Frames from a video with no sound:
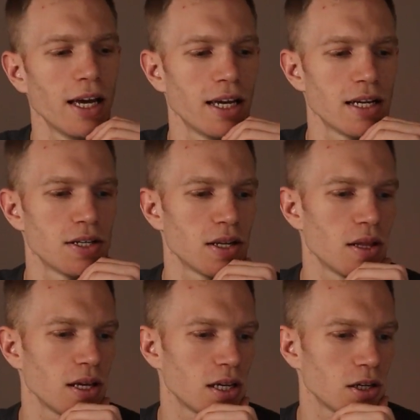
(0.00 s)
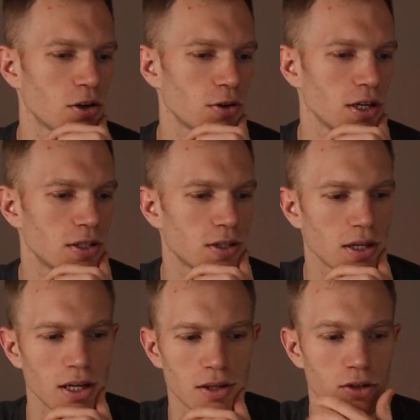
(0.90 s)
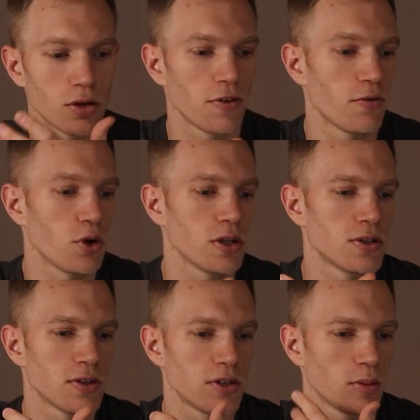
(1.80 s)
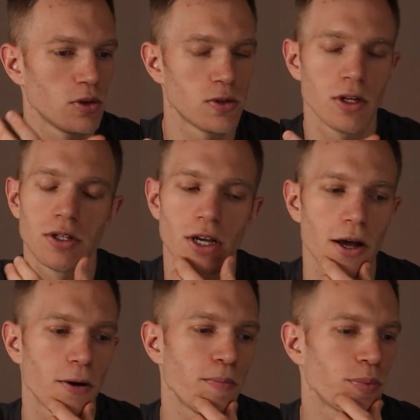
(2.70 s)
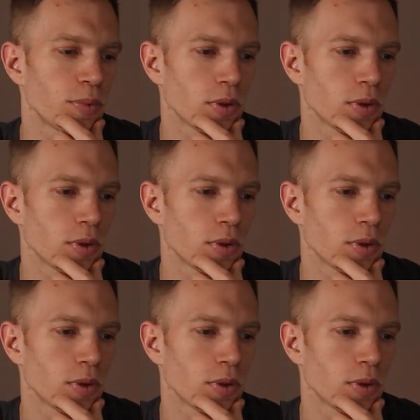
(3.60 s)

and they can create uh, sort of a voting system using a DAO